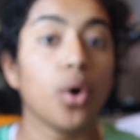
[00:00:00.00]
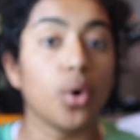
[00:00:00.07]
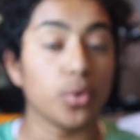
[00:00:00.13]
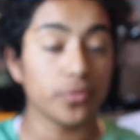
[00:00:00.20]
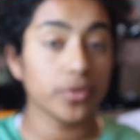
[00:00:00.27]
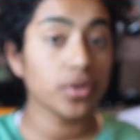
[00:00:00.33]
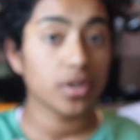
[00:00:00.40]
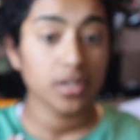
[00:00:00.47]

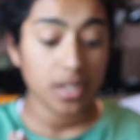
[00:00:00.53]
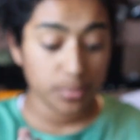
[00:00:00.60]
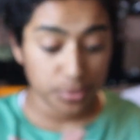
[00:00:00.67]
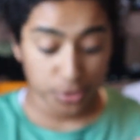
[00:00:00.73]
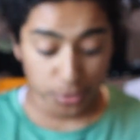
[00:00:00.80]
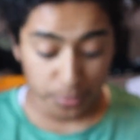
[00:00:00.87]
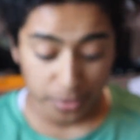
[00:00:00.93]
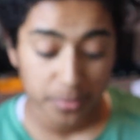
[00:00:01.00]
Overall, I'm
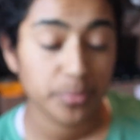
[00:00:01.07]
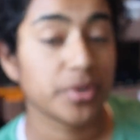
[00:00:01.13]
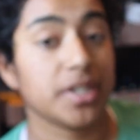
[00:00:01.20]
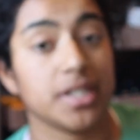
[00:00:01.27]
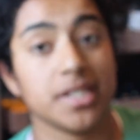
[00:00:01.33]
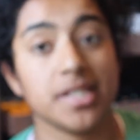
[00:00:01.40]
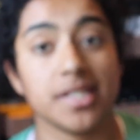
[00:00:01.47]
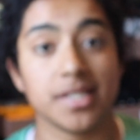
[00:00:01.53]
super
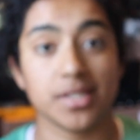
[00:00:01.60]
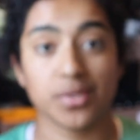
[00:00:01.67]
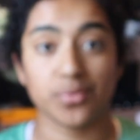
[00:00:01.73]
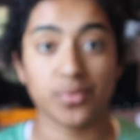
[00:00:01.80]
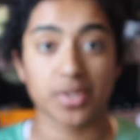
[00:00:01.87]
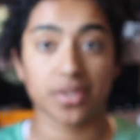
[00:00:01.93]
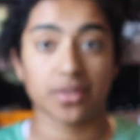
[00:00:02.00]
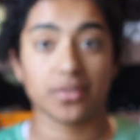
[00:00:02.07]
impressed
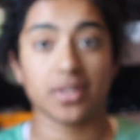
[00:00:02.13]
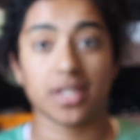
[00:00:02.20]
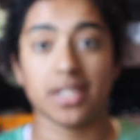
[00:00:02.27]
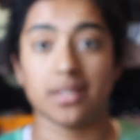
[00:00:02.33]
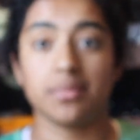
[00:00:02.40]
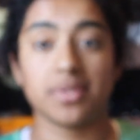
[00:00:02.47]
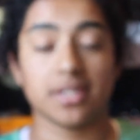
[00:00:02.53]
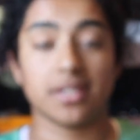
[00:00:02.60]
with all the
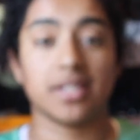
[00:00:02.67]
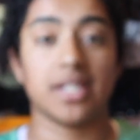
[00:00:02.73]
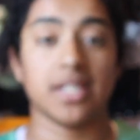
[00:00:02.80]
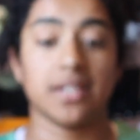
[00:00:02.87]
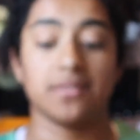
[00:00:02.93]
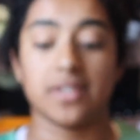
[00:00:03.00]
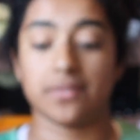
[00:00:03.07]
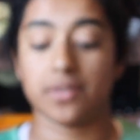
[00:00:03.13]
items. Again,
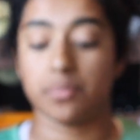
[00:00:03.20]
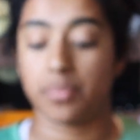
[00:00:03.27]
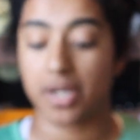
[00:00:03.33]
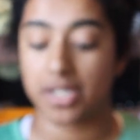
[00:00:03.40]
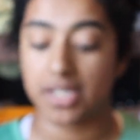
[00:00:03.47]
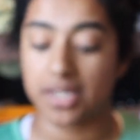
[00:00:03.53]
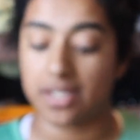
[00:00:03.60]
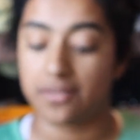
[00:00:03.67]
I've never
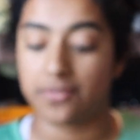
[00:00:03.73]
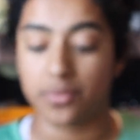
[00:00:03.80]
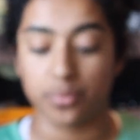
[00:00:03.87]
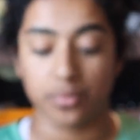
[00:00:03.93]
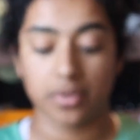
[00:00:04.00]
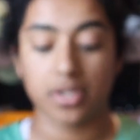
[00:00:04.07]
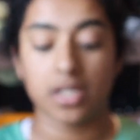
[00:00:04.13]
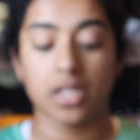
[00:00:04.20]
bought anything
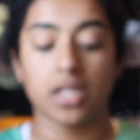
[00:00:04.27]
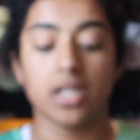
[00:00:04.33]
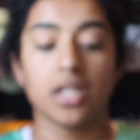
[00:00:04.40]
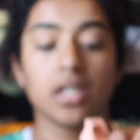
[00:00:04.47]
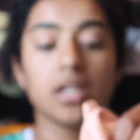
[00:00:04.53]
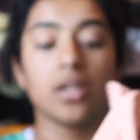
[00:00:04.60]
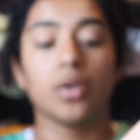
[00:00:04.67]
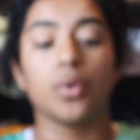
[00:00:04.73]
from
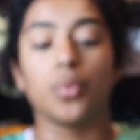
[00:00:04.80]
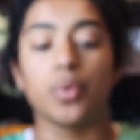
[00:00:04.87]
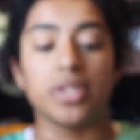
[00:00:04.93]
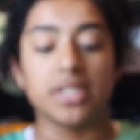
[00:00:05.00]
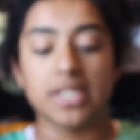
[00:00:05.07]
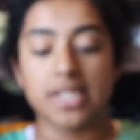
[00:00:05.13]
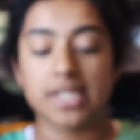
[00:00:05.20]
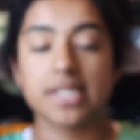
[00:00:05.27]

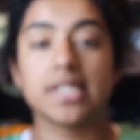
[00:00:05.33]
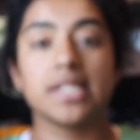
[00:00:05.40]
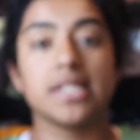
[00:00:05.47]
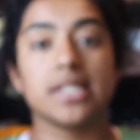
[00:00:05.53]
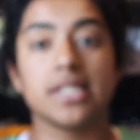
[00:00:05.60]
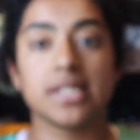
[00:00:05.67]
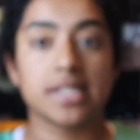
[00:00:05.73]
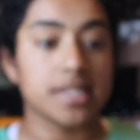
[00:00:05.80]
Whitney's
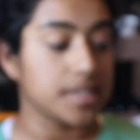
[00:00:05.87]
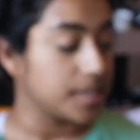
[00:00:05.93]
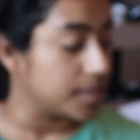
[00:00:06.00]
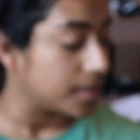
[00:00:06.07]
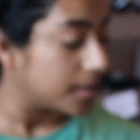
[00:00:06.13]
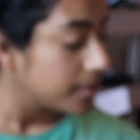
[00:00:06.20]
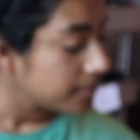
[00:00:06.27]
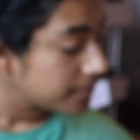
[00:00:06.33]

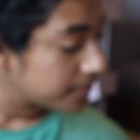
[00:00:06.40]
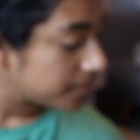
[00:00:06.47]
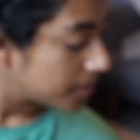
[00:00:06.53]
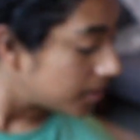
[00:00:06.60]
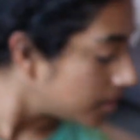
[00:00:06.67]
stuff,